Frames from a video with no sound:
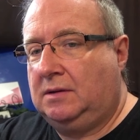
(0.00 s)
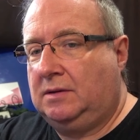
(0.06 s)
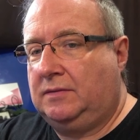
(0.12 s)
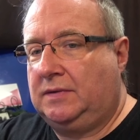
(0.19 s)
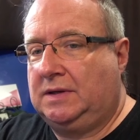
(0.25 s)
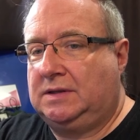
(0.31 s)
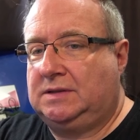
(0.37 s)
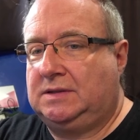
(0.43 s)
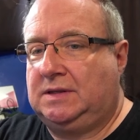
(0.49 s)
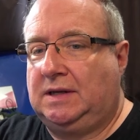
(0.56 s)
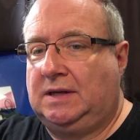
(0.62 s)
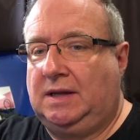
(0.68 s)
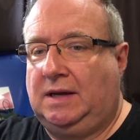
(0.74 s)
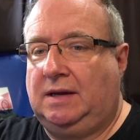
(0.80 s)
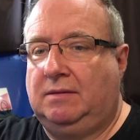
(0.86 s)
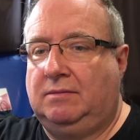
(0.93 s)
you can see
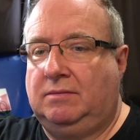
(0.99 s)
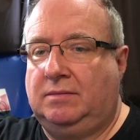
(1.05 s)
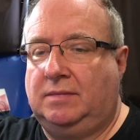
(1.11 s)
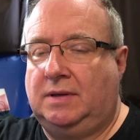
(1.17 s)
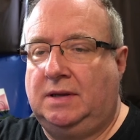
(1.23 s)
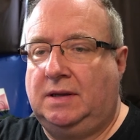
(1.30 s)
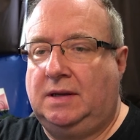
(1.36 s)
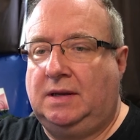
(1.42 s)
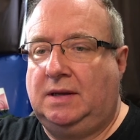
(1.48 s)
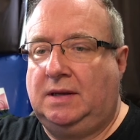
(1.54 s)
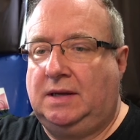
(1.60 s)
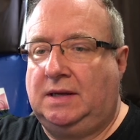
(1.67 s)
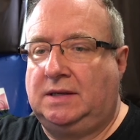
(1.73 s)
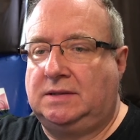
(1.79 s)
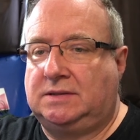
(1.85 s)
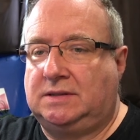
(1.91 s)
that
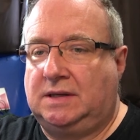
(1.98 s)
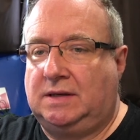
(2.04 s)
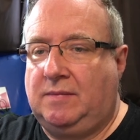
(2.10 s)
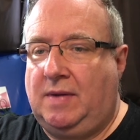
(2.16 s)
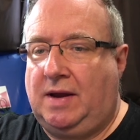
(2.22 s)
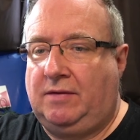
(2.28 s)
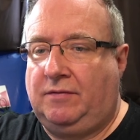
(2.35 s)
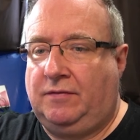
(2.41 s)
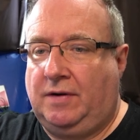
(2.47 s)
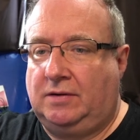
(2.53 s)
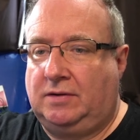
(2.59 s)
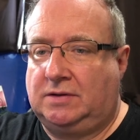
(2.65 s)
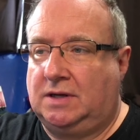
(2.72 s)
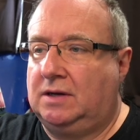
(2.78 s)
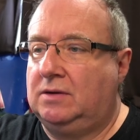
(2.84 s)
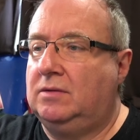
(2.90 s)
it's the
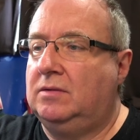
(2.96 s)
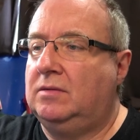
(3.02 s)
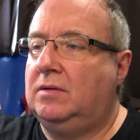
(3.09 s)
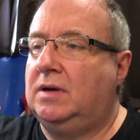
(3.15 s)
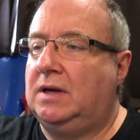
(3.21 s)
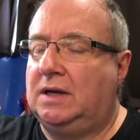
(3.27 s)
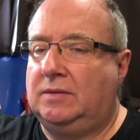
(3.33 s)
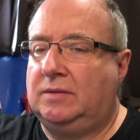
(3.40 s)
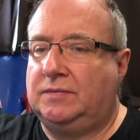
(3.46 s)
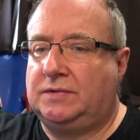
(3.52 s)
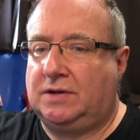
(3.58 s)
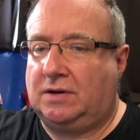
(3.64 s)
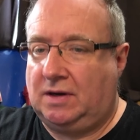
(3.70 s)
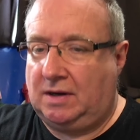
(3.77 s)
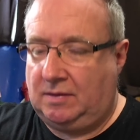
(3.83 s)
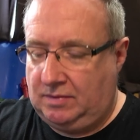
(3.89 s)
Manfrotto
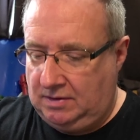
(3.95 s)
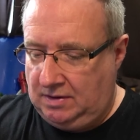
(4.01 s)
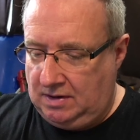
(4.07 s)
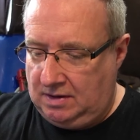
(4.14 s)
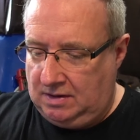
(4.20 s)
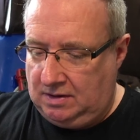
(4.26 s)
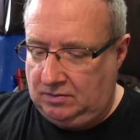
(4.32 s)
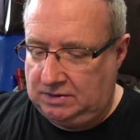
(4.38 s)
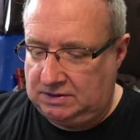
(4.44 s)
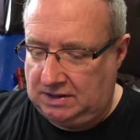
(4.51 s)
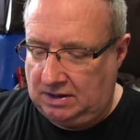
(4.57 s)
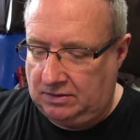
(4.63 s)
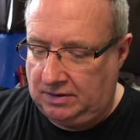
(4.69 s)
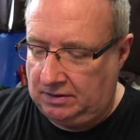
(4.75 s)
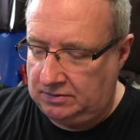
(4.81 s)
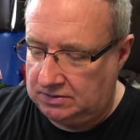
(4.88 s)
type. We
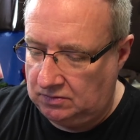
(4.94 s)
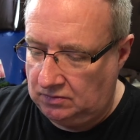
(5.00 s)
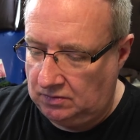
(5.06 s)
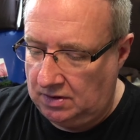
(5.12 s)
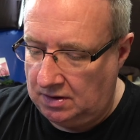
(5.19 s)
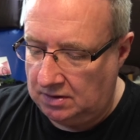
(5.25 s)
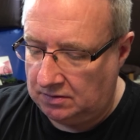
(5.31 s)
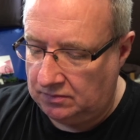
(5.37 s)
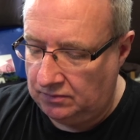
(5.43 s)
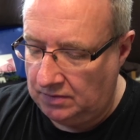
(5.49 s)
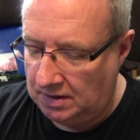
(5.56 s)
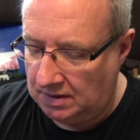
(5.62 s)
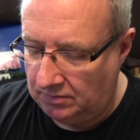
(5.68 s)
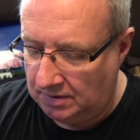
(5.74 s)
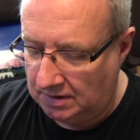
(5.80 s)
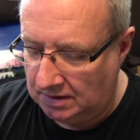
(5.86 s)
sell those at work,
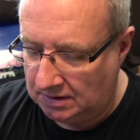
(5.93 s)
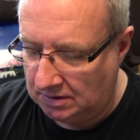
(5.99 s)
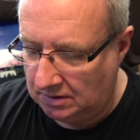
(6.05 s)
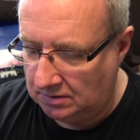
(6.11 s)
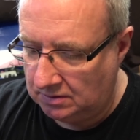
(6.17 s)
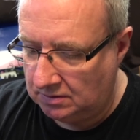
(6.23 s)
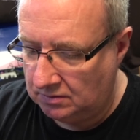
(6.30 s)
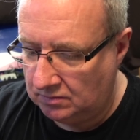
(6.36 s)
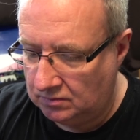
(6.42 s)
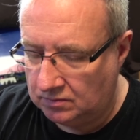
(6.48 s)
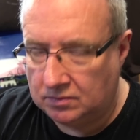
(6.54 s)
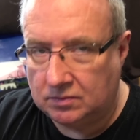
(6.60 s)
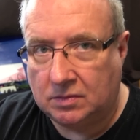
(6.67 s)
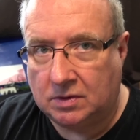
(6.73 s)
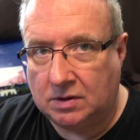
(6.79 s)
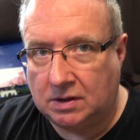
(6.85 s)
really good.
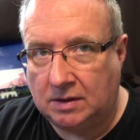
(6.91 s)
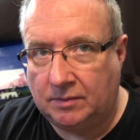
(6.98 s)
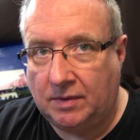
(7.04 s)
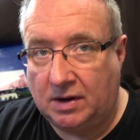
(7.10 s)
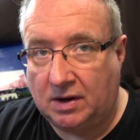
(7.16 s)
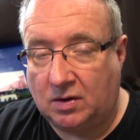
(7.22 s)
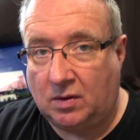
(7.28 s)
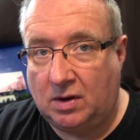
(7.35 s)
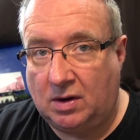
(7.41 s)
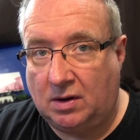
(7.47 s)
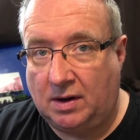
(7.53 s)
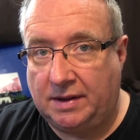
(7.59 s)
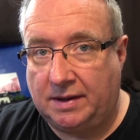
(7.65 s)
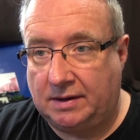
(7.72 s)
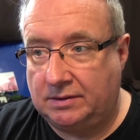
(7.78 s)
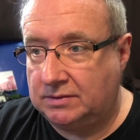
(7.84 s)
I quite
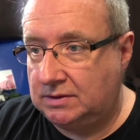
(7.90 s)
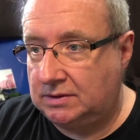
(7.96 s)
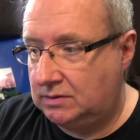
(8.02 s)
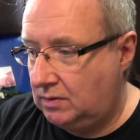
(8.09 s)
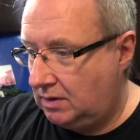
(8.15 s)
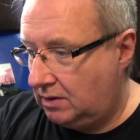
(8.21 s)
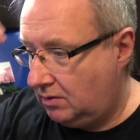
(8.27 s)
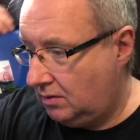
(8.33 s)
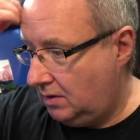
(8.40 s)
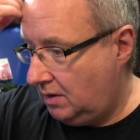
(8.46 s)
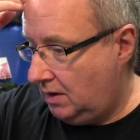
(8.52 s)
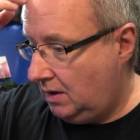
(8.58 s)
like those as well.